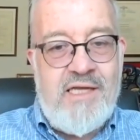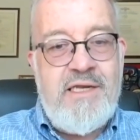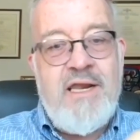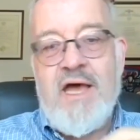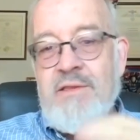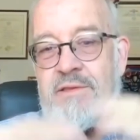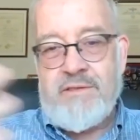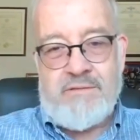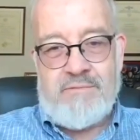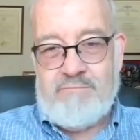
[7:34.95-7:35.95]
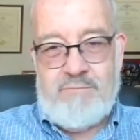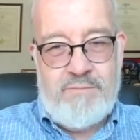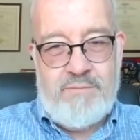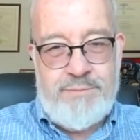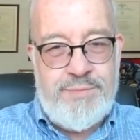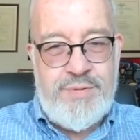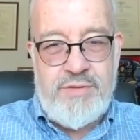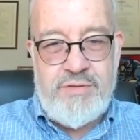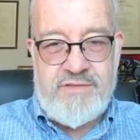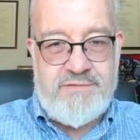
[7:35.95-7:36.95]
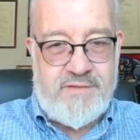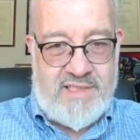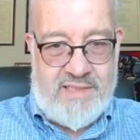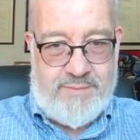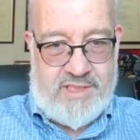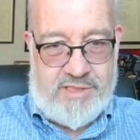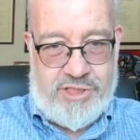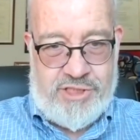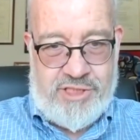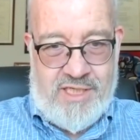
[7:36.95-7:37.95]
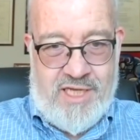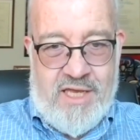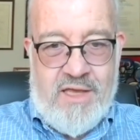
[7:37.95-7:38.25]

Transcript: Another beautiful image